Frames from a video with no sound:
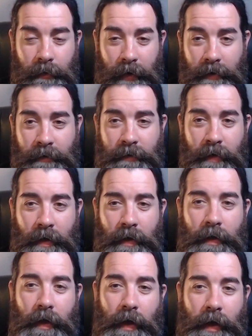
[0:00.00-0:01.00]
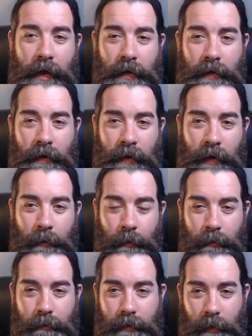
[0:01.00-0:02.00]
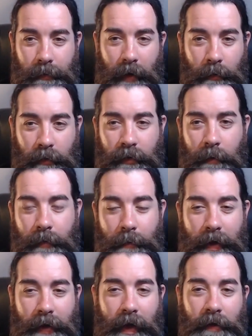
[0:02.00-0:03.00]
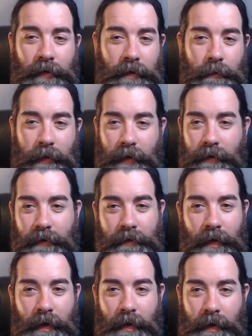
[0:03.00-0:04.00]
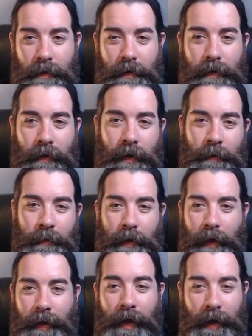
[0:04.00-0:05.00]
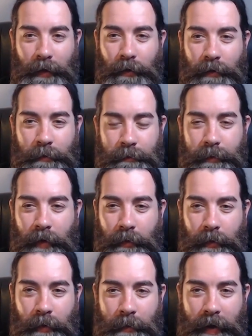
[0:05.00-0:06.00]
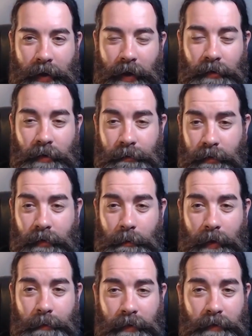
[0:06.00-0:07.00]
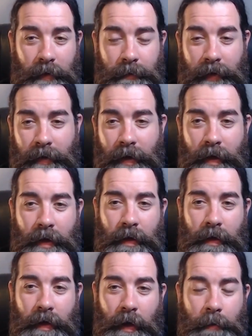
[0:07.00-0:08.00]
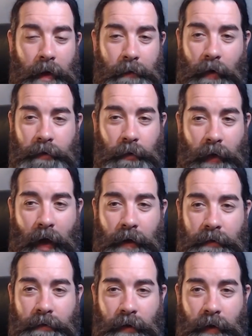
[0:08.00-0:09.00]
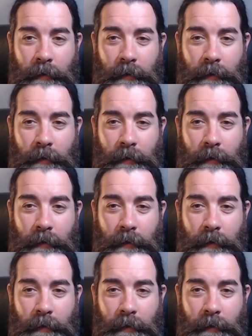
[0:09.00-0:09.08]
device, and sometimes we'll skip the medication because I can't use the medication if it's going to make me sleepy. I've also got